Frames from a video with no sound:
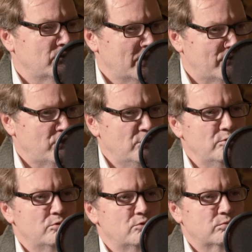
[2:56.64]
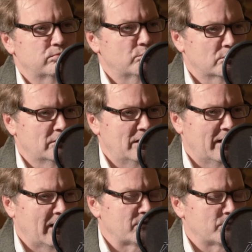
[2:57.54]
we have huge
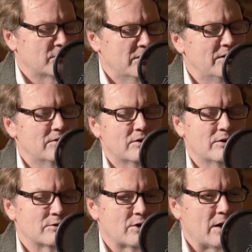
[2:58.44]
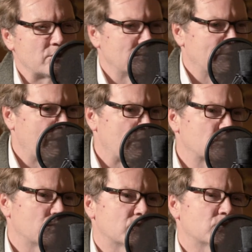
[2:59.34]
world-leading expertise in international
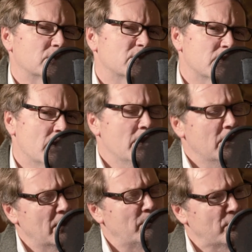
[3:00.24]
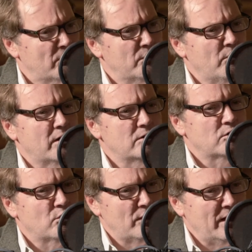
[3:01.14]
affairs questions. And we thought we wanted
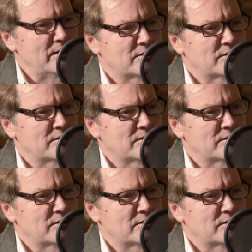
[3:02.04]
to create